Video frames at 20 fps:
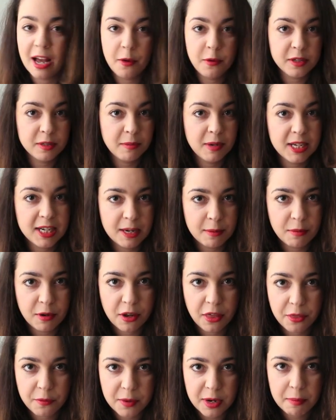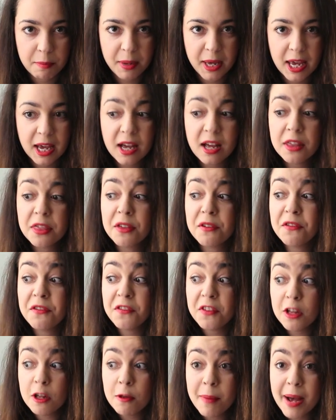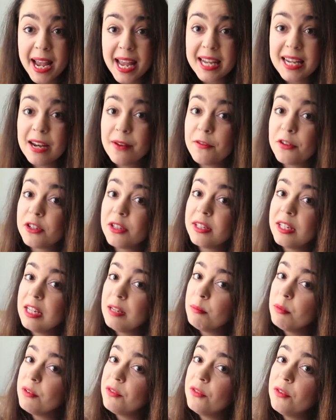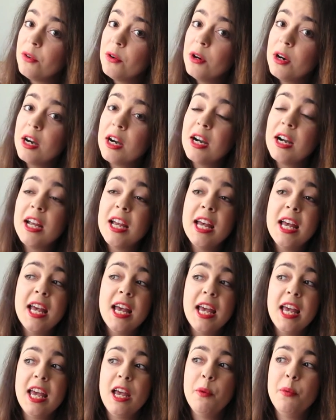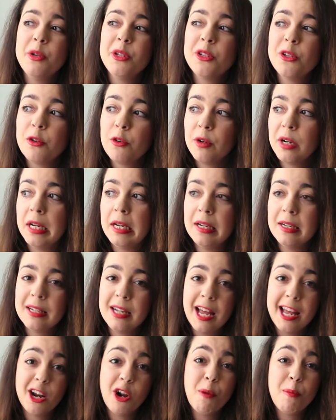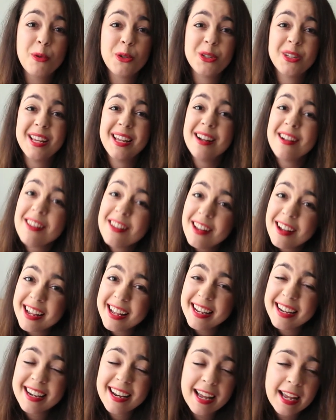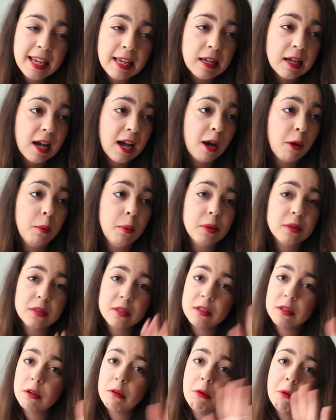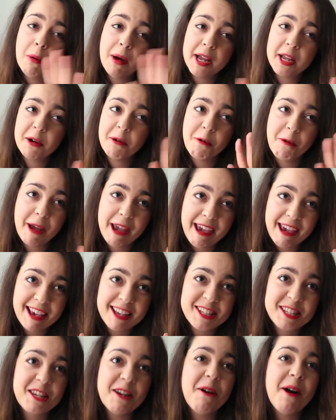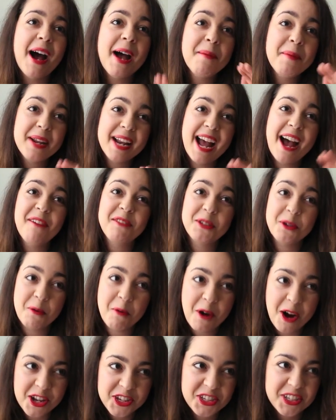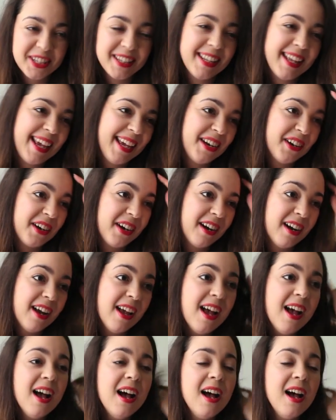That was my number 3 pick. The film I had never seen before. It was screened at almost 10 o'clock at night. I wasn't quite awake, so I'm gonna have to watch it later.